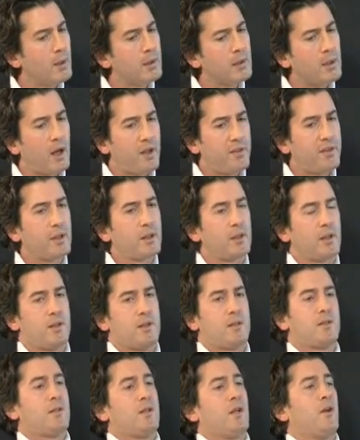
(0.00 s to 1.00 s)
Yeah, I think
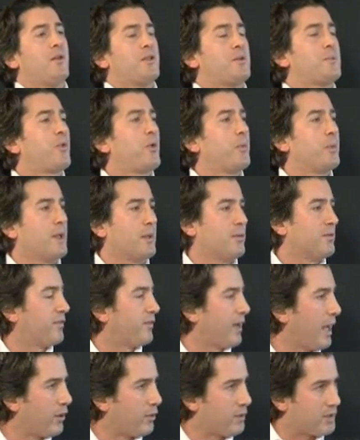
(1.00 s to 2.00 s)
it's probably
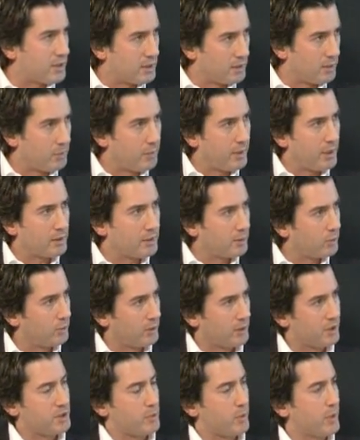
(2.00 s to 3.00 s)
varies a little bit
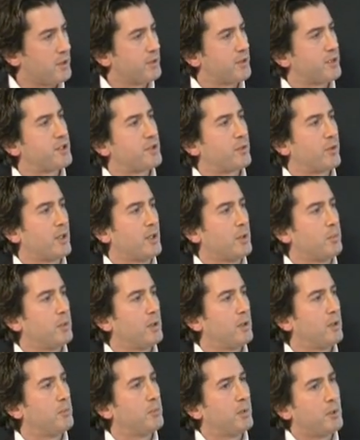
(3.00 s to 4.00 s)
according to industry,
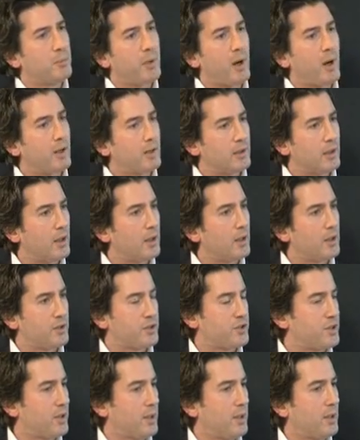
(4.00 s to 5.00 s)
but by and
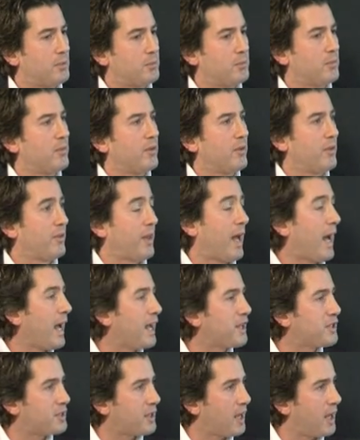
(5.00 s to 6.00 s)
large that
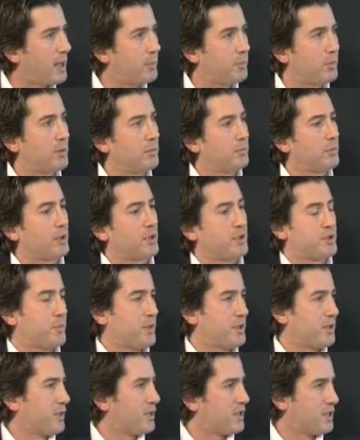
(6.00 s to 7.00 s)
has to happen because
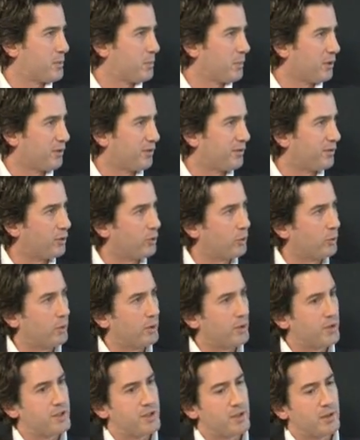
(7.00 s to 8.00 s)
businesses move
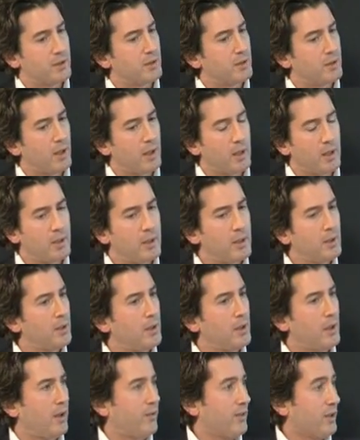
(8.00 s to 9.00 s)
forwards and
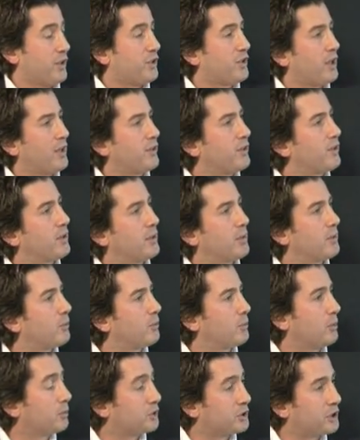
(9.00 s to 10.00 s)
the agenda will